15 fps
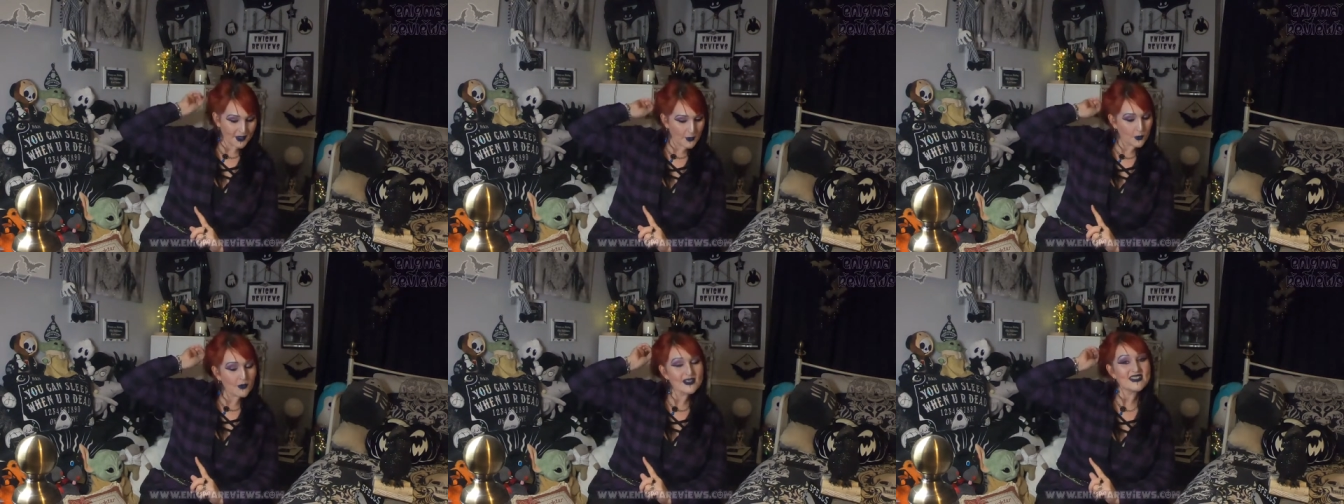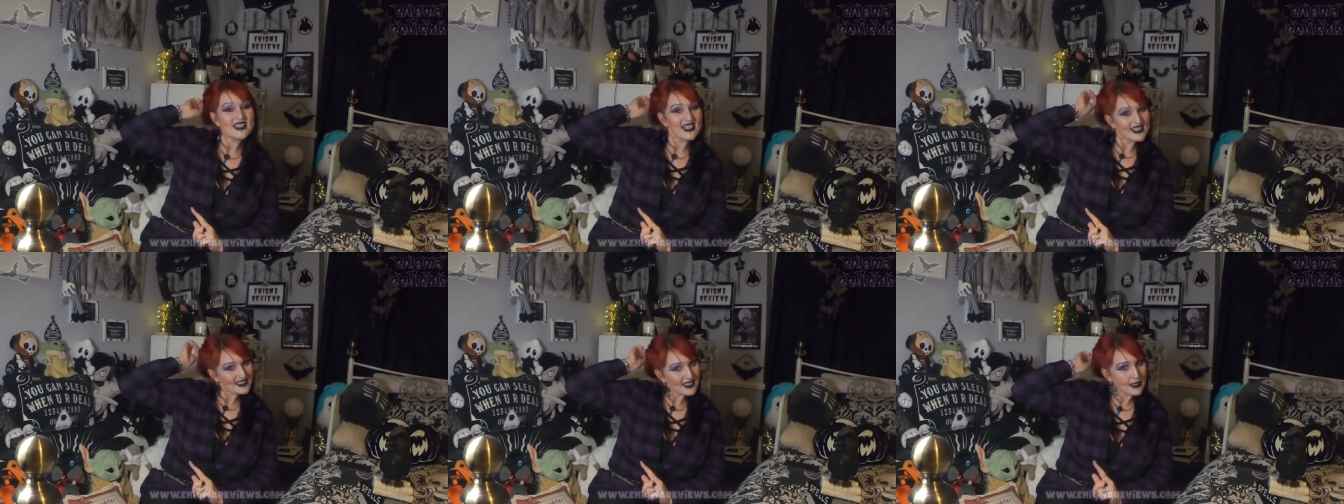I won't
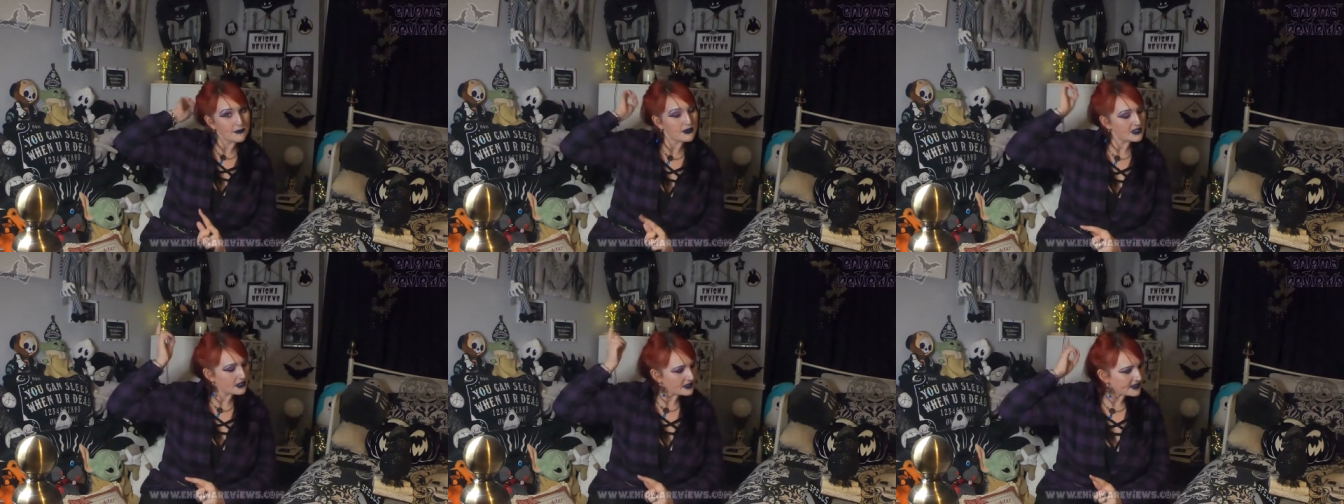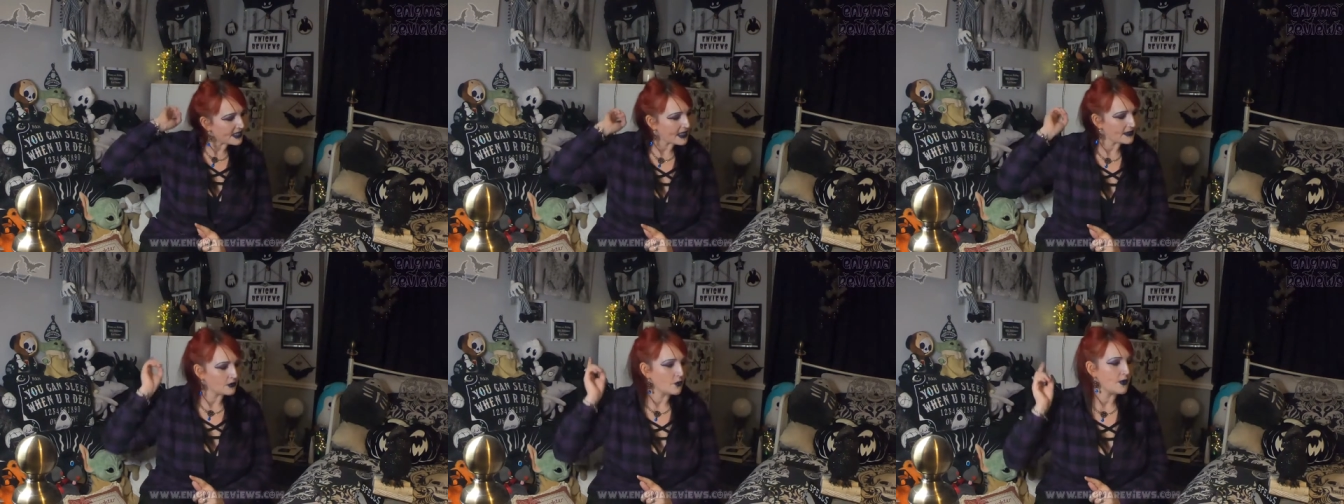say its name because it'll
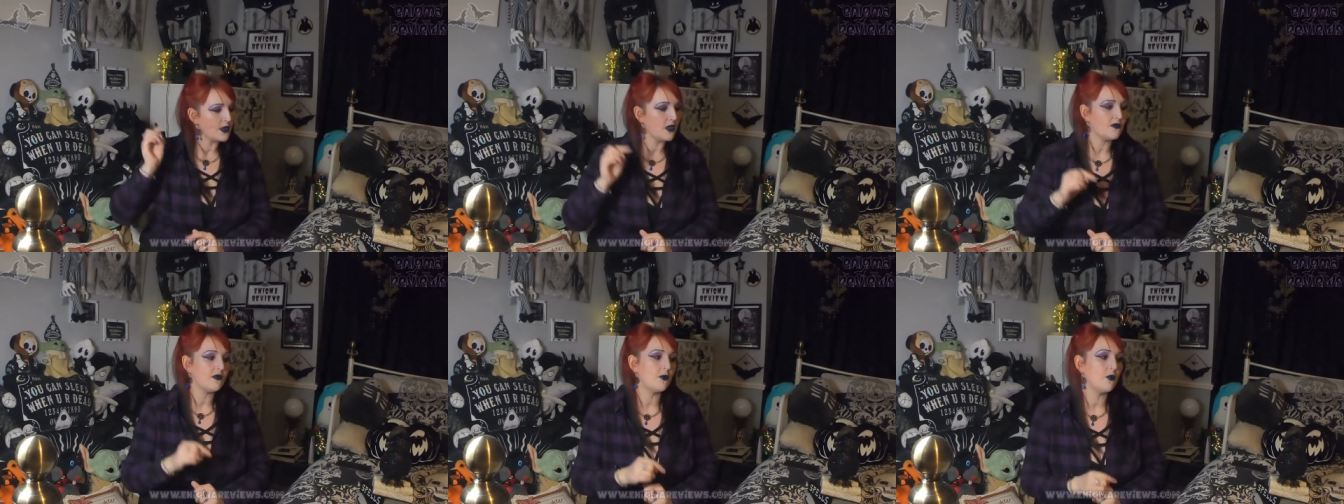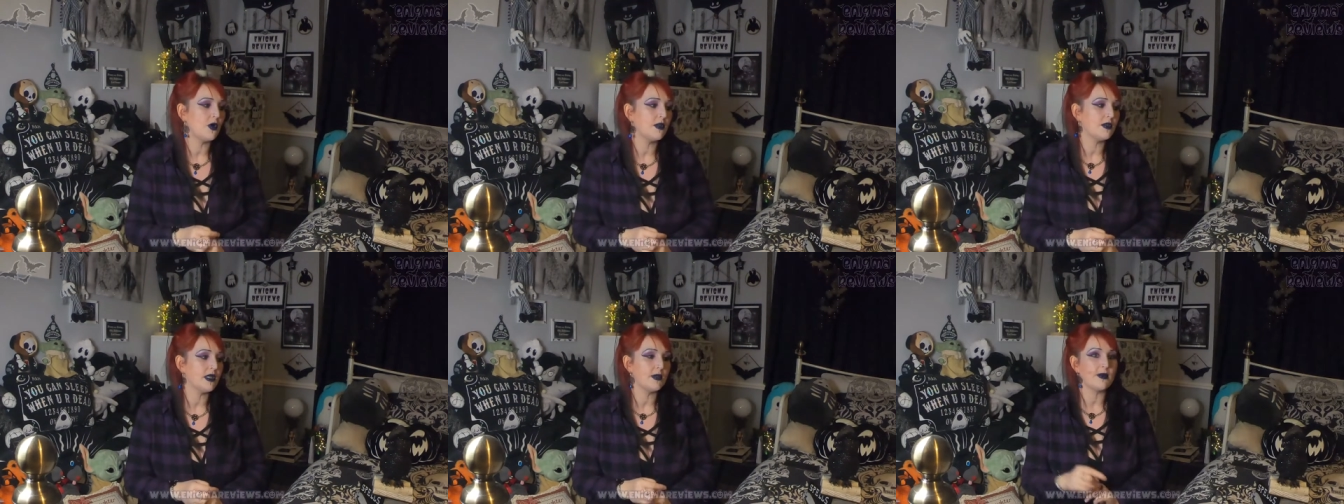start going off on
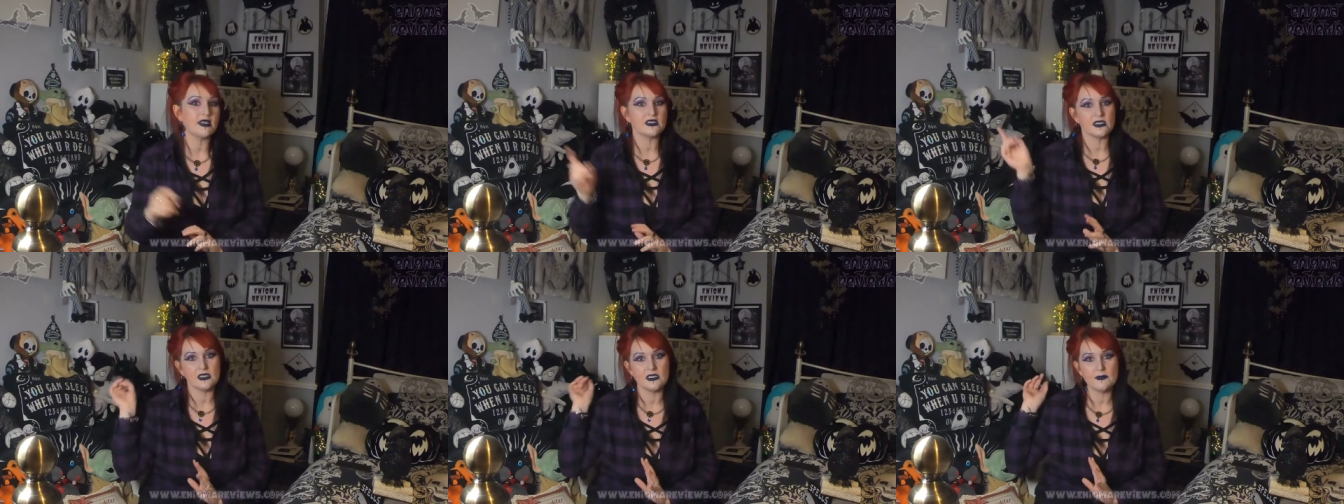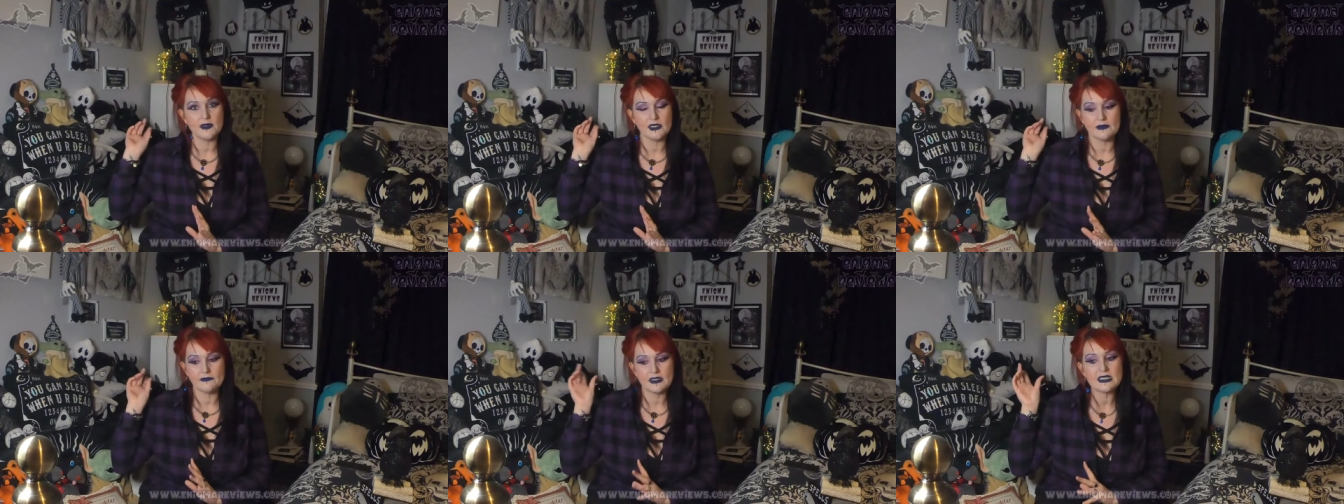one. I'm actually in the
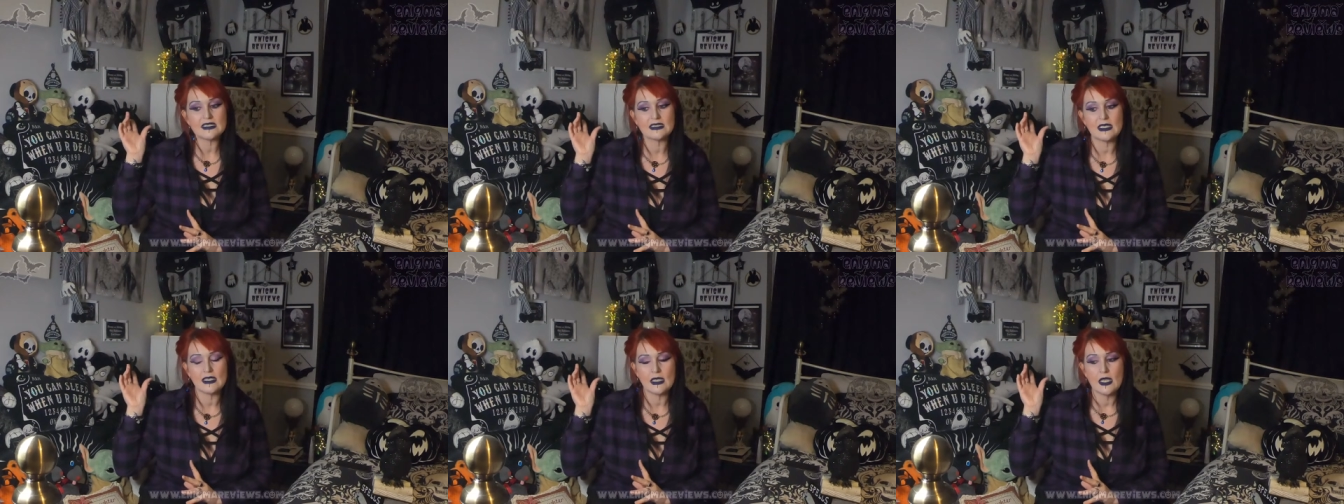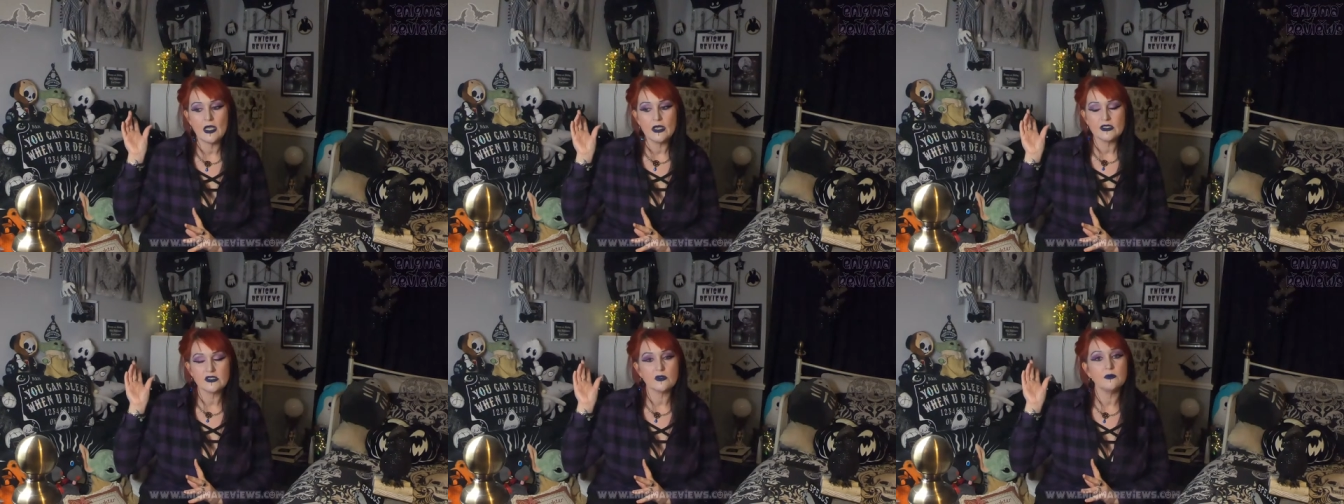middle of listening
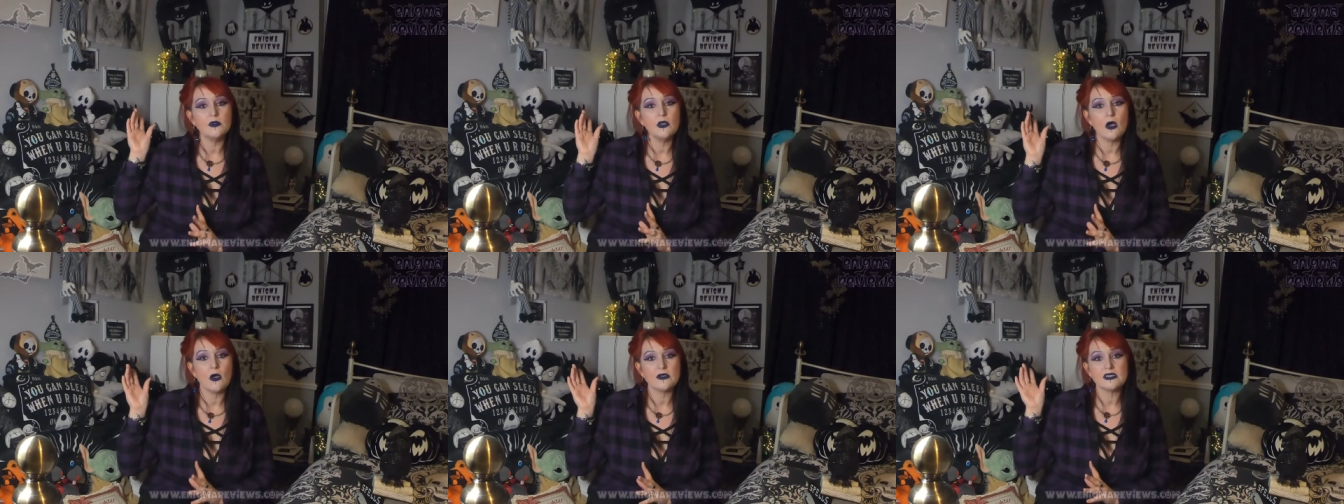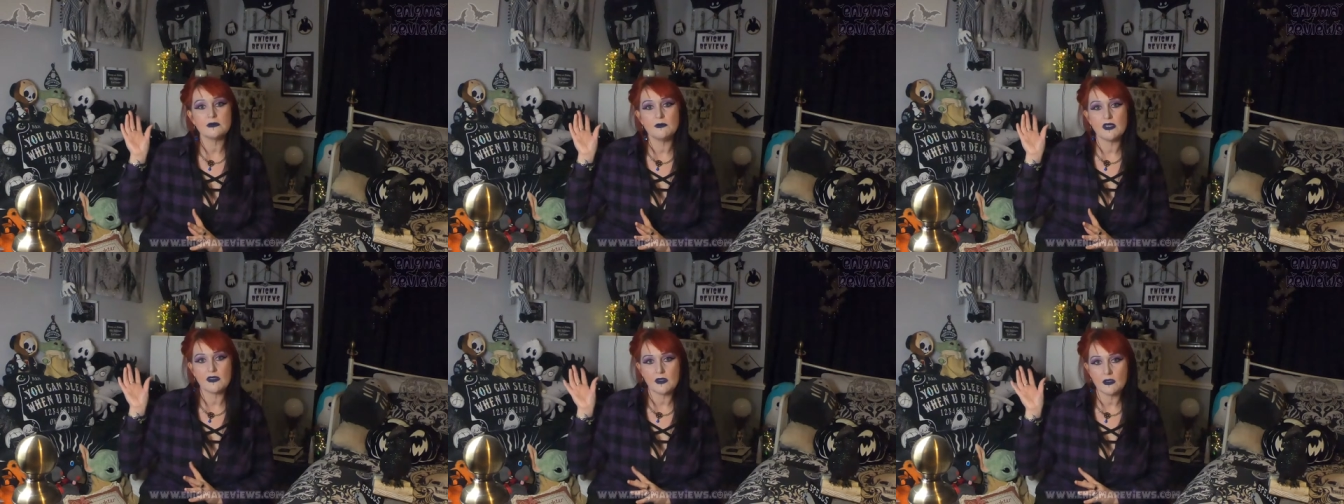some
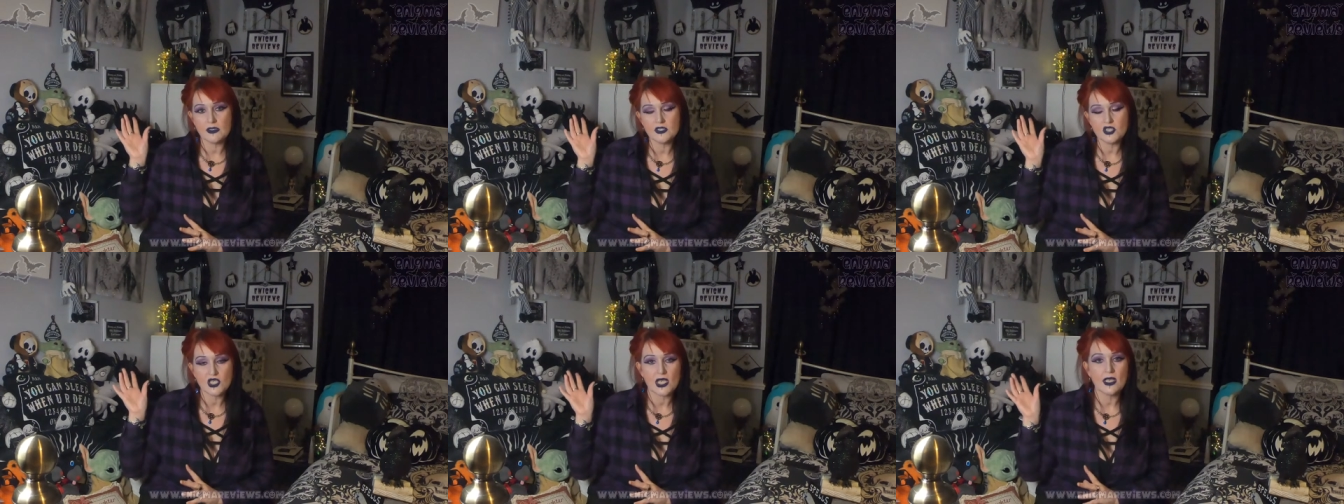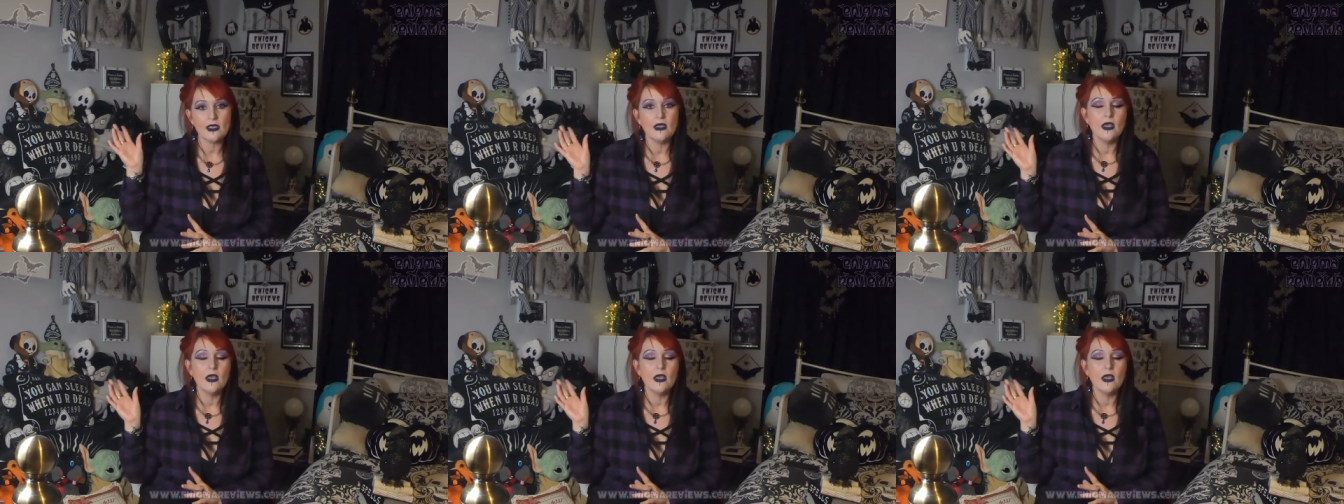Norse mythology,